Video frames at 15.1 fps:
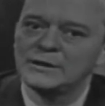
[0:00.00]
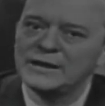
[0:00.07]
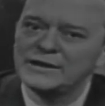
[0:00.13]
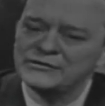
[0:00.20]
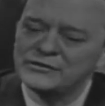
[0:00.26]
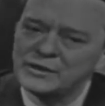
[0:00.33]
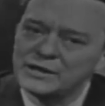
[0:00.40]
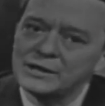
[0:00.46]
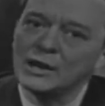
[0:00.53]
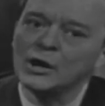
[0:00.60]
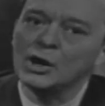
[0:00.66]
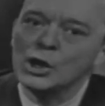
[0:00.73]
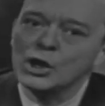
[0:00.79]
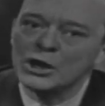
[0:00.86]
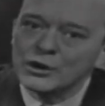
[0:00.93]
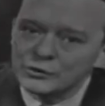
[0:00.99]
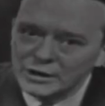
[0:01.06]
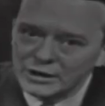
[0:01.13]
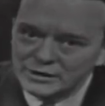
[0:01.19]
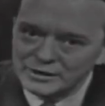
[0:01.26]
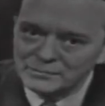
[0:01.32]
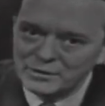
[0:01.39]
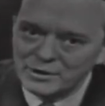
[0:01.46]
that is the
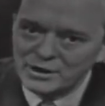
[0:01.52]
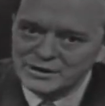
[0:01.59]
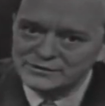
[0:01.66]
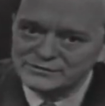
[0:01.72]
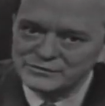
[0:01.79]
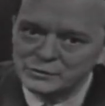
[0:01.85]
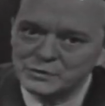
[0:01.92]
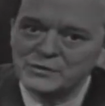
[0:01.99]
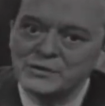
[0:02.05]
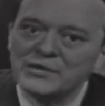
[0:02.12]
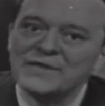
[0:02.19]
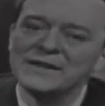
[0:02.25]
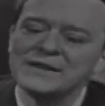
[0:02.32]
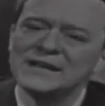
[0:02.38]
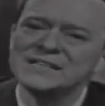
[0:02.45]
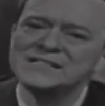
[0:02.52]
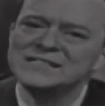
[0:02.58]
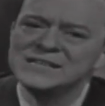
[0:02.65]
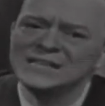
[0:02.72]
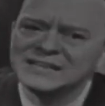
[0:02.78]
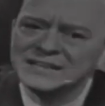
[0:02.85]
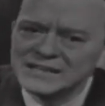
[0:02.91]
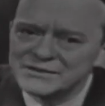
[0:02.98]
literary part, if you will, the thing that is
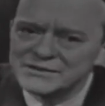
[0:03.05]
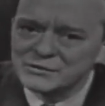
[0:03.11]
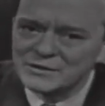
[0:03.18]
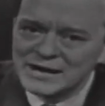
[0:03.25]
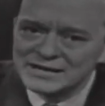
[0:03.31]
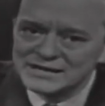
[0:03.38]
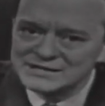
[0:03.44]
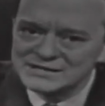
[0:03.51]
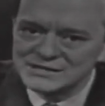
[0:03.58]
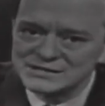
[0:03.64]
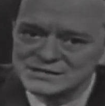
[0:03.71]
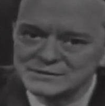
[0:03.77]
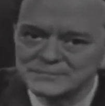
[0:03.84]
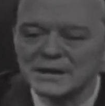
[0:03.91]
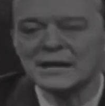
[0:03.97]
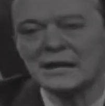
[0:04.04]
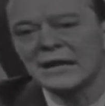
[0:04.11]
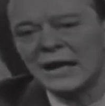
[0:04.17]
done in the writing system,